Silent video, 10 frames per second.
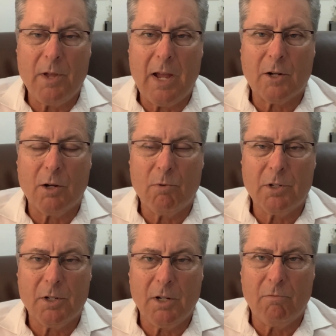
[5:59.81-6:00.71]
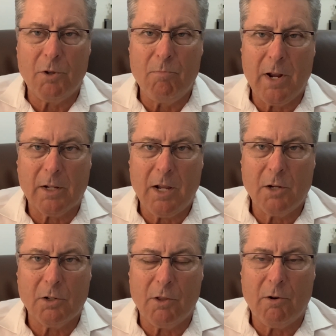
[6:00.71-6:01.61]
they actually received the
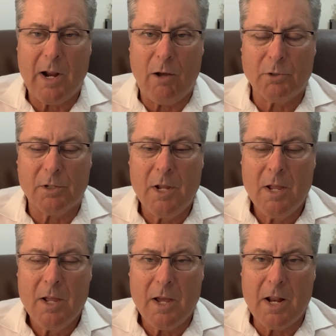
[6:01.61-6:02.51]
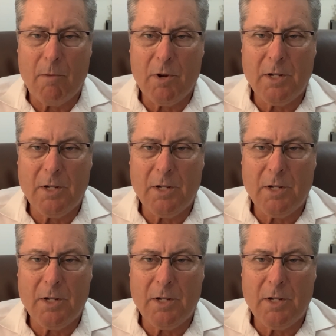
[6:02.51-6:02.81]
medication in their house and have been